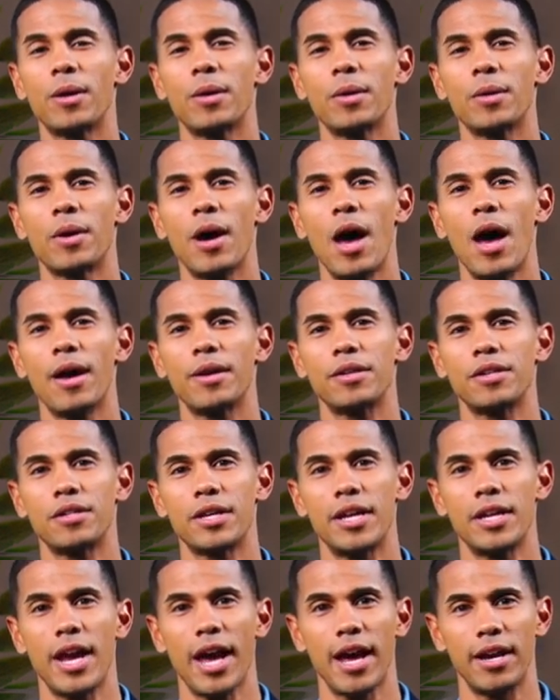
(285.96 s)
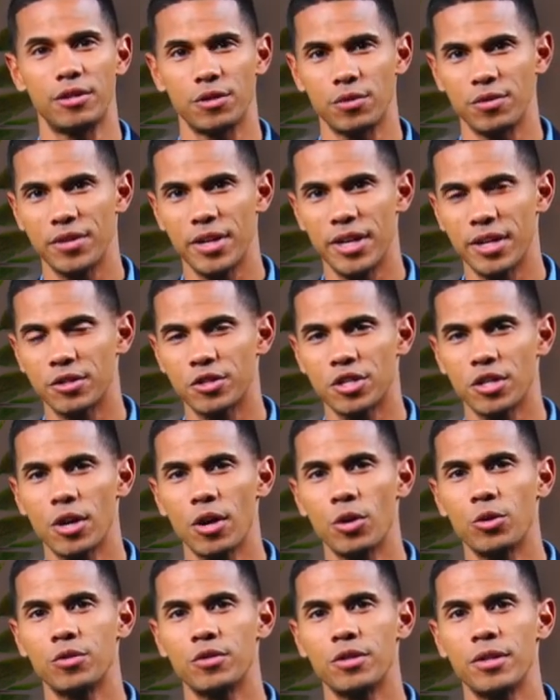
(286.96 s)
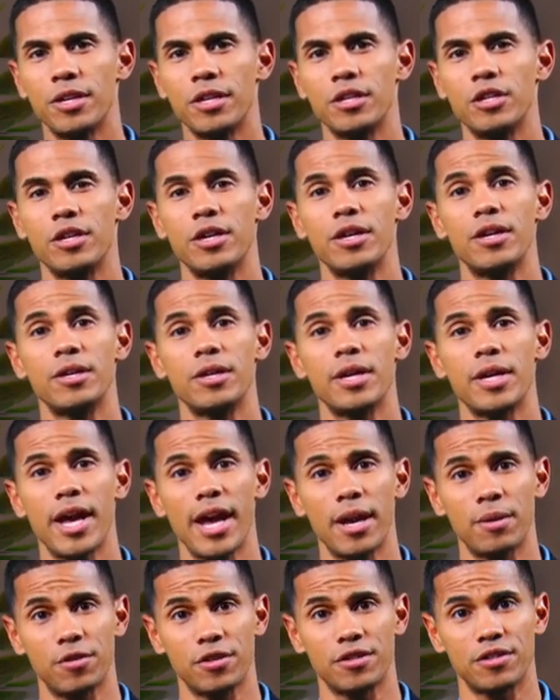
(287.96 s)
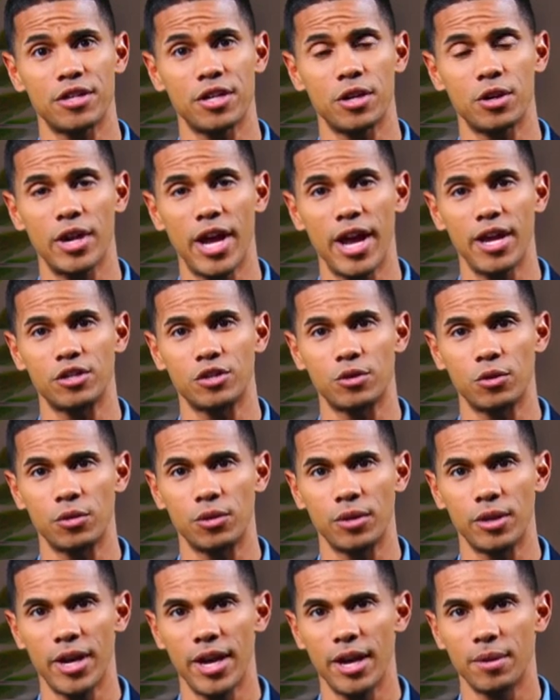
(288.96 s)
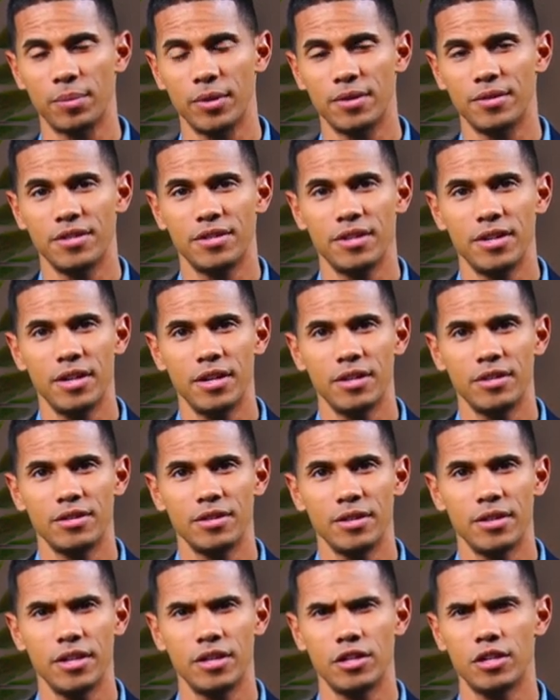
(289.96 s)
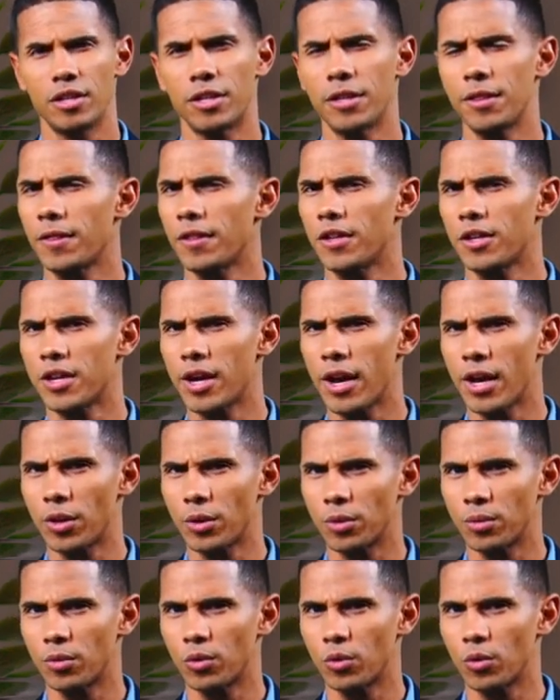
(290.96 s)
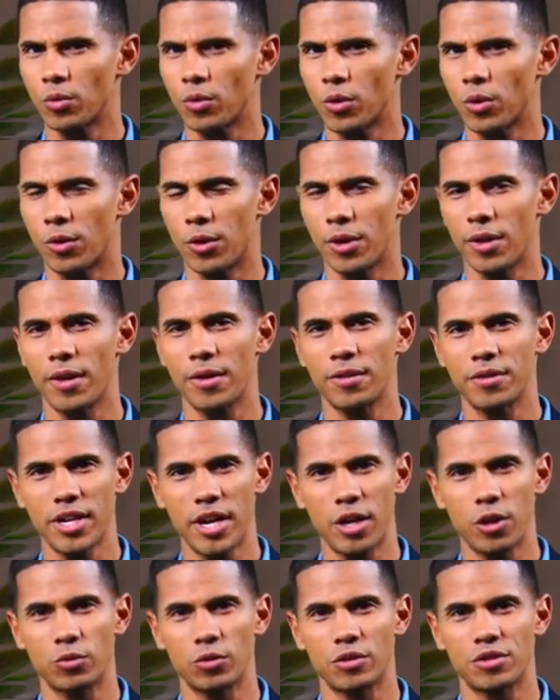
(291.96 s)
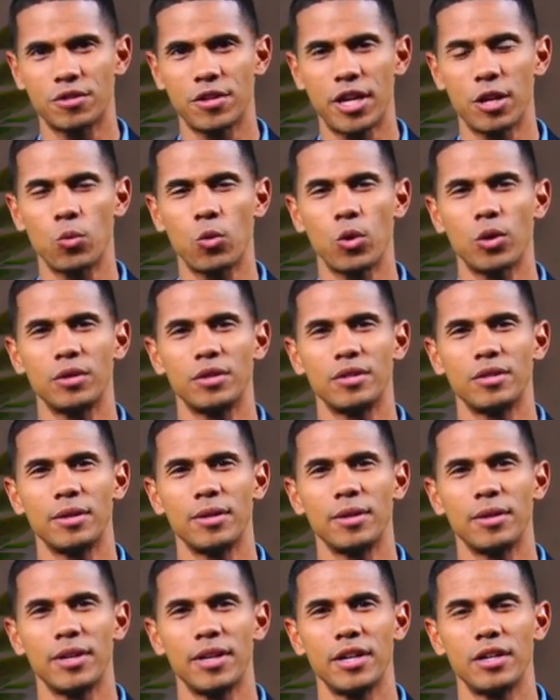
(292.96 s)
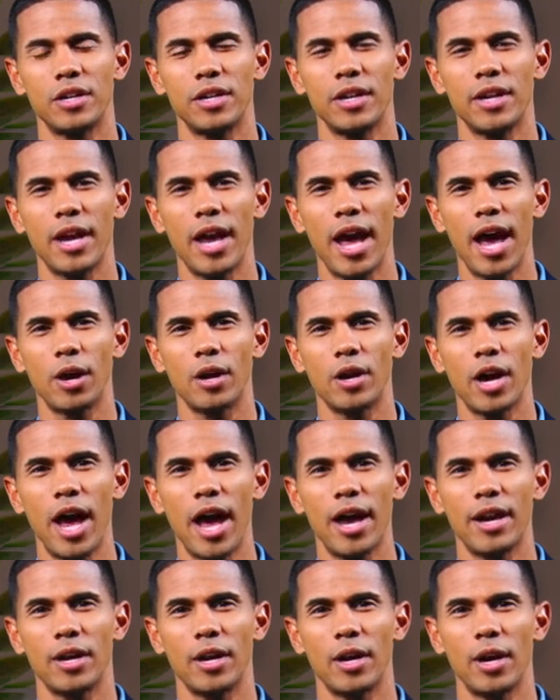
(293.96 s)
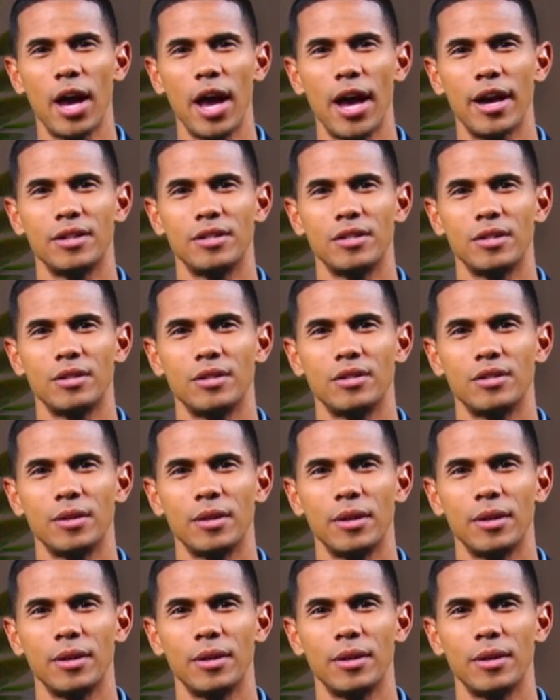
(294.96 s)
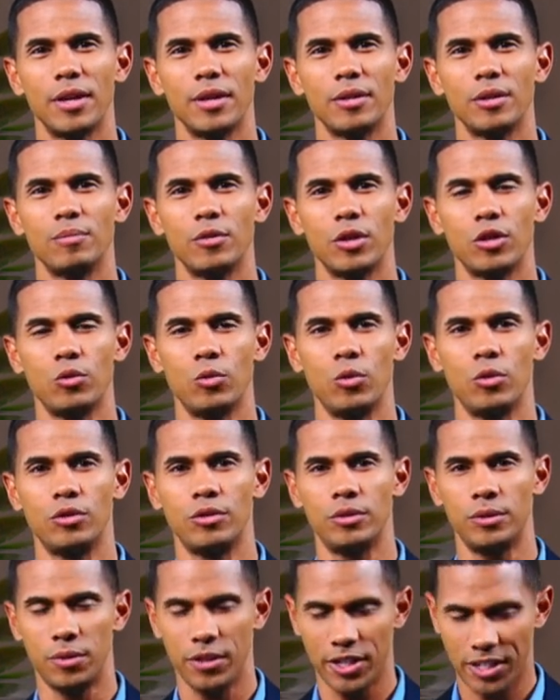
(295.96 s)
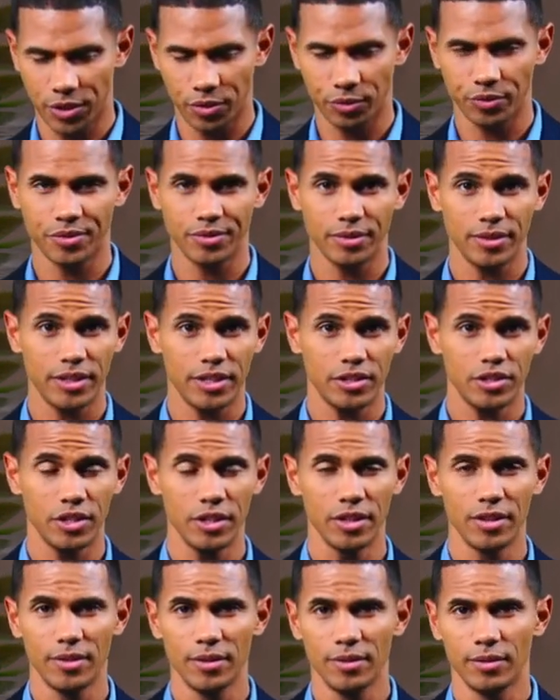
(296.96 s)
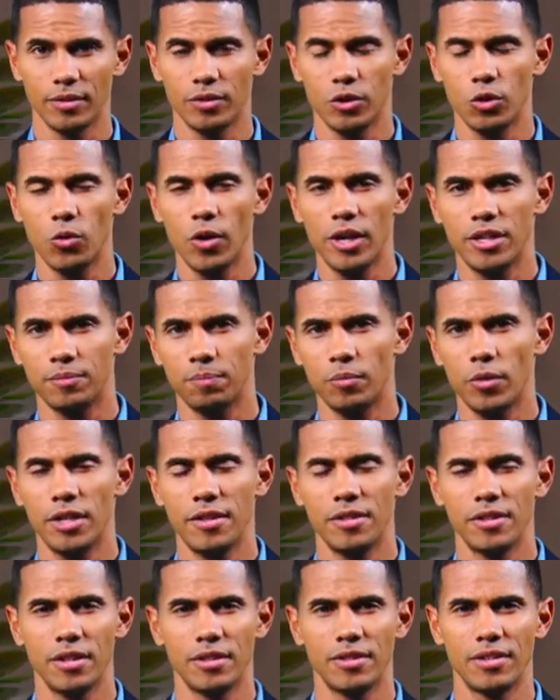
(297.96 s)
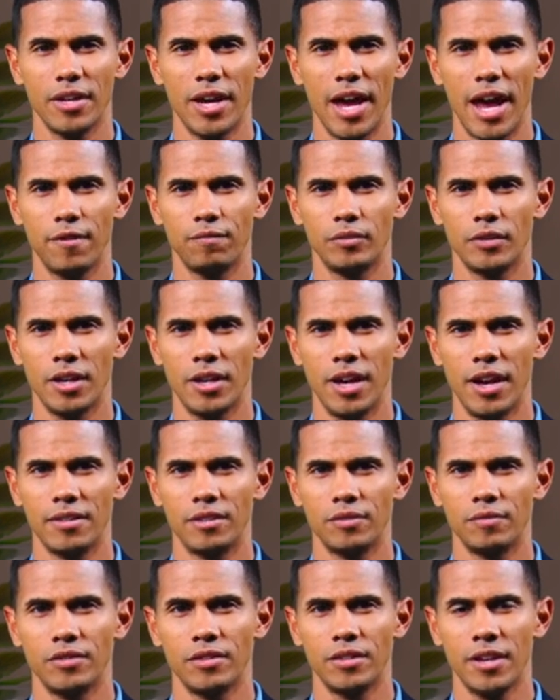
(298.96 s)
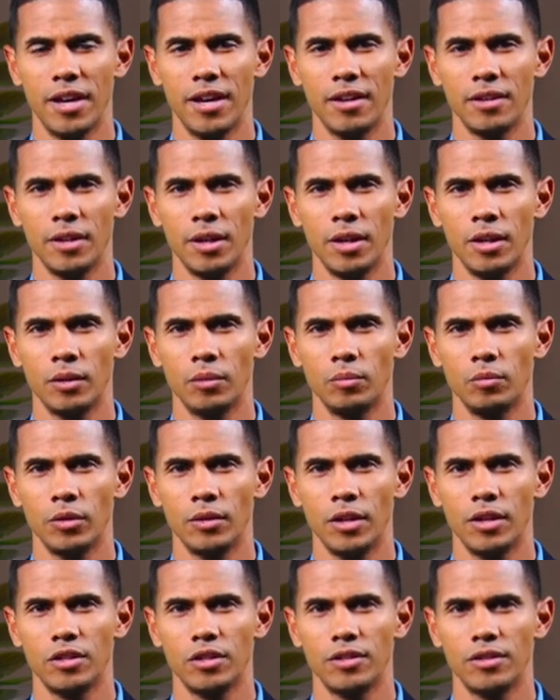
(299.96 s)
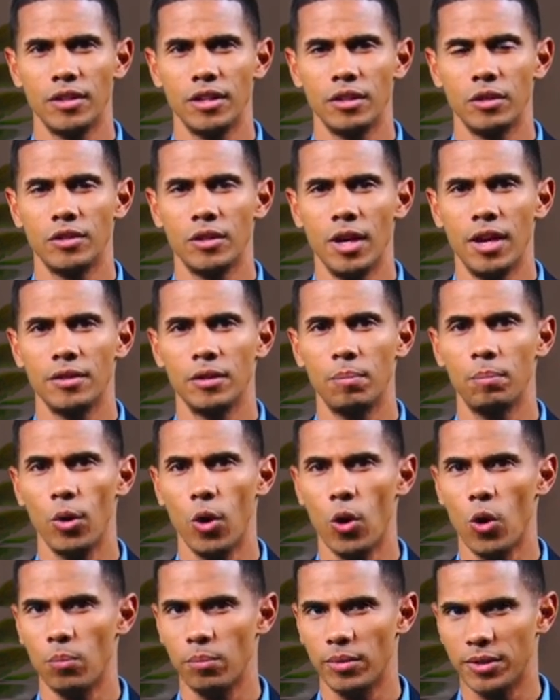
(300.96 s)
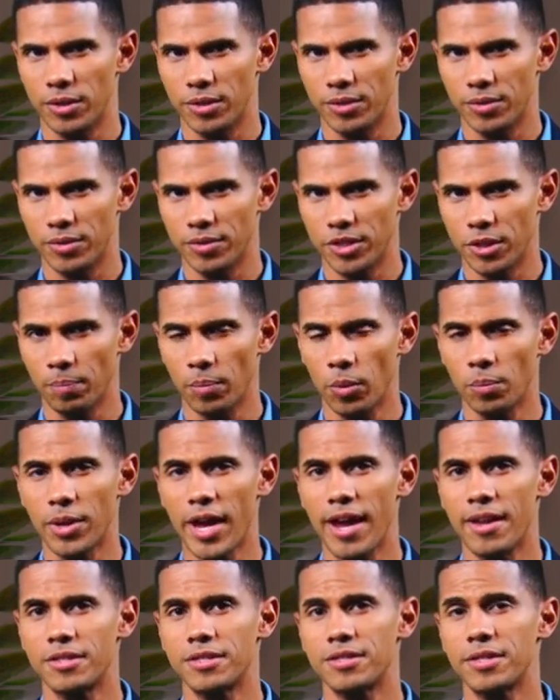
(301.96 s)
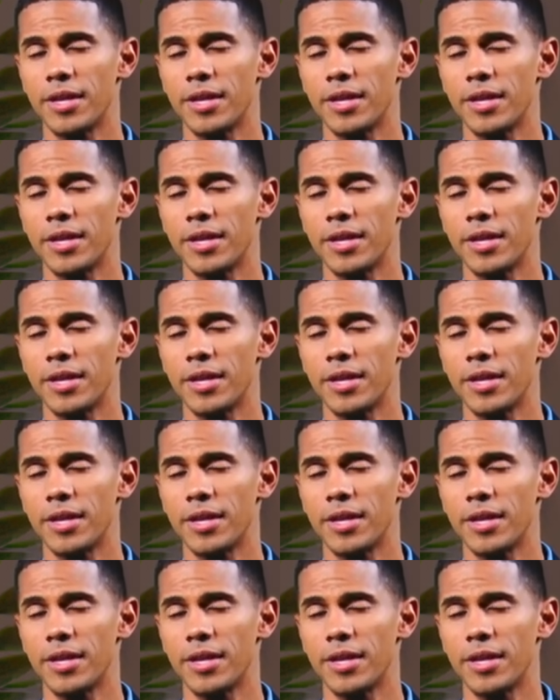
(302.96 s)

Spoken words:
Non-state actors, NGOs, e.g., Amnesty International, MNCs, e.g., Shell, Google, terrorist networks, e.g., Al-Qaeda, ISIS, individuals, leaders, e.g., U.S. presidents, African heads of state, religious leaders like the Pope, diplomats,